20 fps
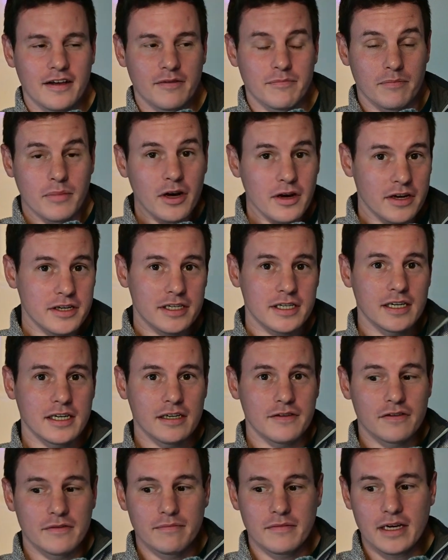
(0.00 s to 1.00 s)

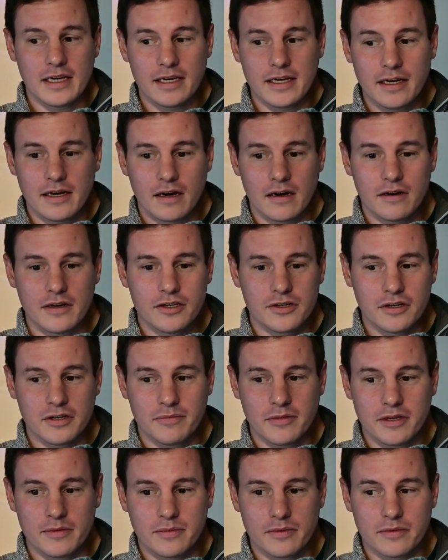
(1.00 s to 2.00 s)
Personally, for me, I treat
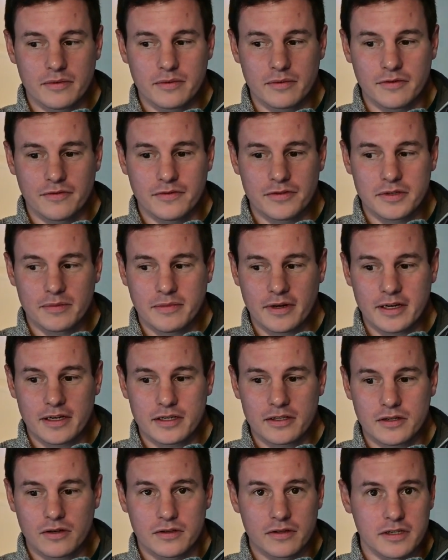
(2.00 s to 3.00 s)
people with
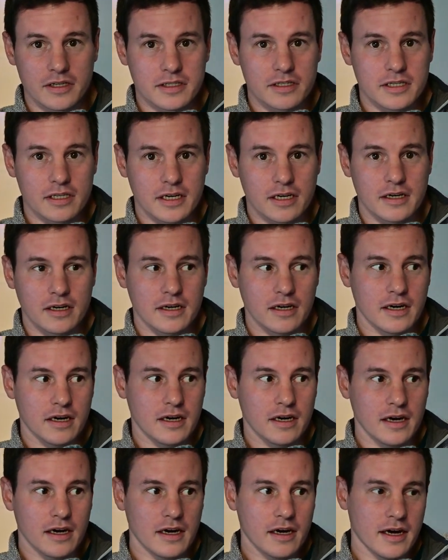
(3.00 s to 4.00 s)
respect on the internet
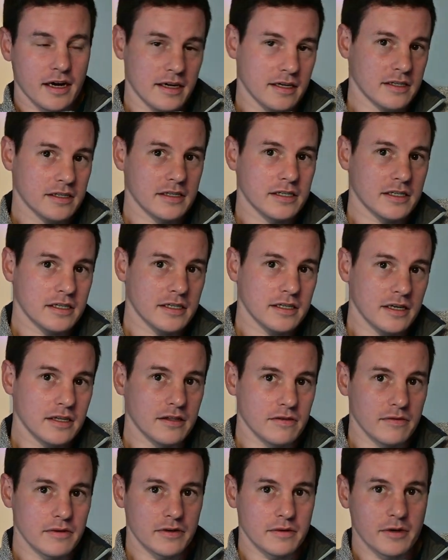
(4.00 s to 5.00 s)
and in
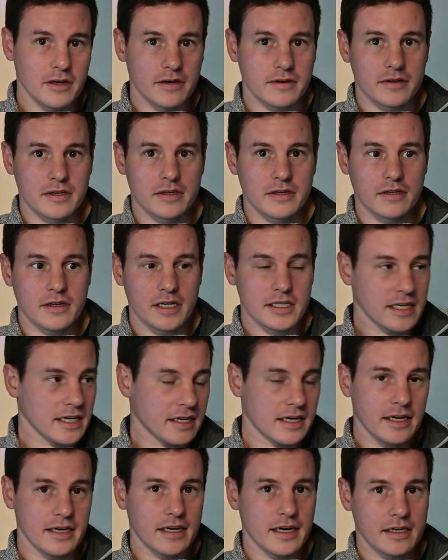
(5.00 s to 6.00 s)
the real world
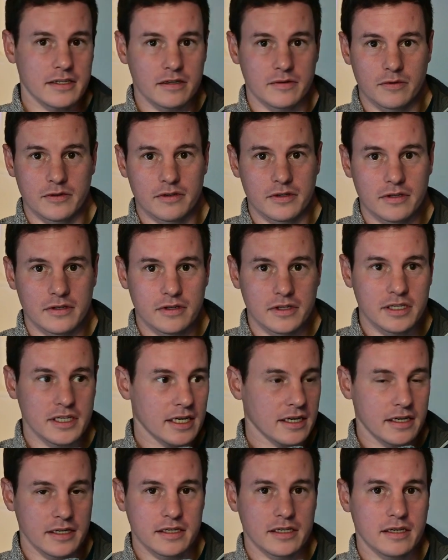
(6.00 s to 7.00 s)
exactly as I would.
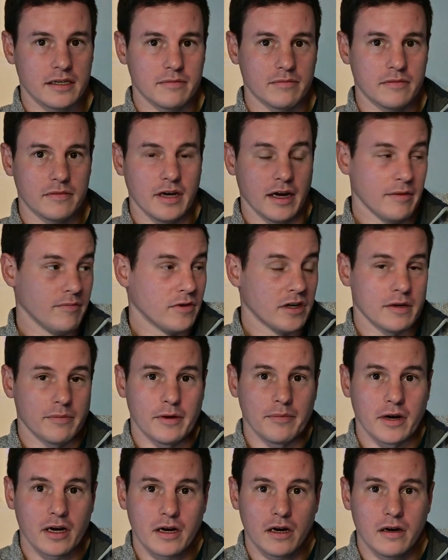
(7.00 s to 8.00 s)
Exactly the same. And when I'm
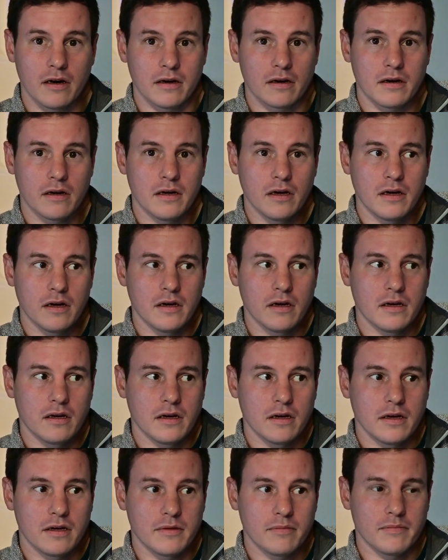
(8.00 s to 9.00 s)
in my car,
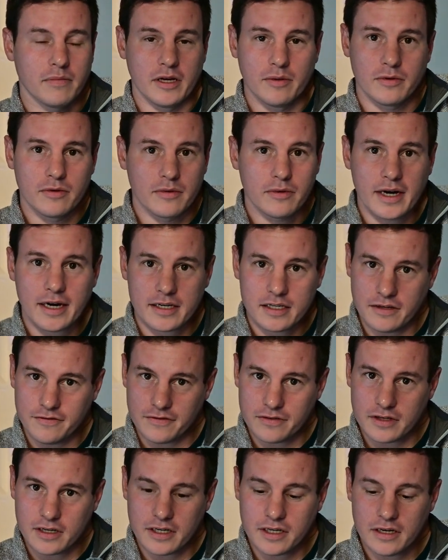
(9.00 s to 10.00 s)
people act
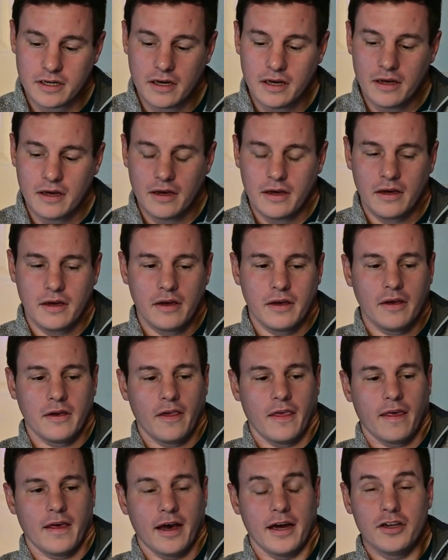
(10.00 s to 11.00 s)
differently.
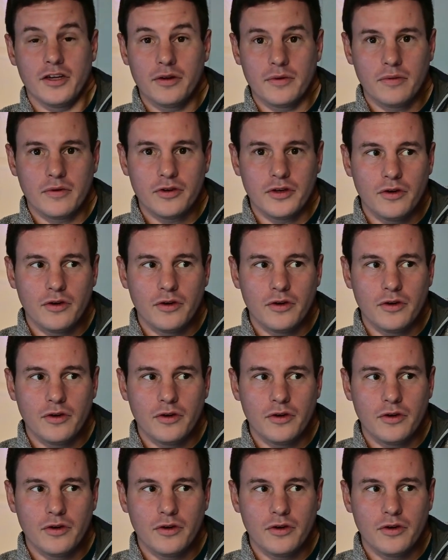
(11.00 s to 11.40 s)
And you